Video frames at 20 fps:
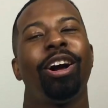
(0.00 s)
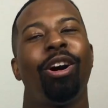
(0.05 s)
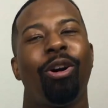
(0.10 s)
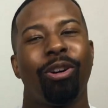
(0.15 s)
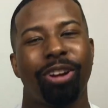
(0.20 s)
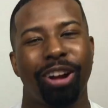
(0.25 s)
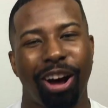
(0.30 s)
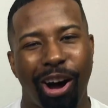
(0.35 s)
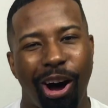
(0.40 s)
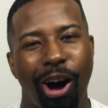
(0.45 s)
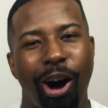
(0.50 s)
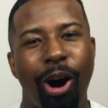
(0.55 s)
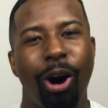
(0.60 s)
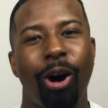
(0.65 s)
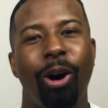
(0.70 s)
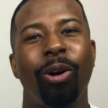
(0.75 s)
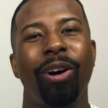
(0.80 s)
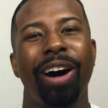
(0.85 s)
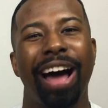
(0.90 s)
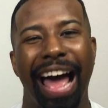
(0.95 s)
on
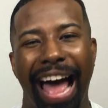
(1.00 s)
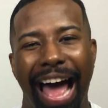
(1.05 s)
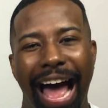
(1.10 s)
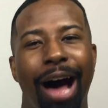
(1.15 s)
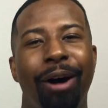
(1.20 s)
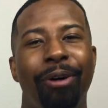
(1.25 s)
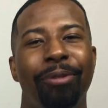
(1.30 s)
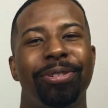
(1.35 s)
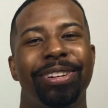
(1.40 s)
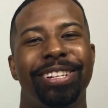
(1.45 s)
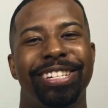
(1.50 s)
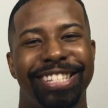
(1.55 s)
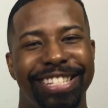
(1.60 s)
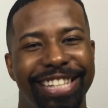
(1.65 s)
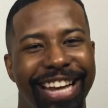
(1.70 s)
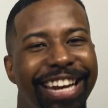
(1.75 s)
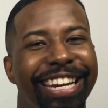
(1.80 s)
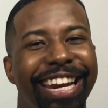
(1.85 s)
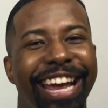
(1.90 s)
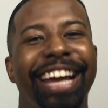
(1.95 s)
All Out
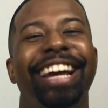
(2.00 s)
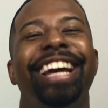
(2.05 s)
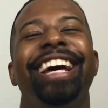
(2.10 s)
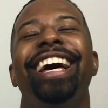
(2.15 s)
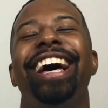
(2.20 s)
Sunday.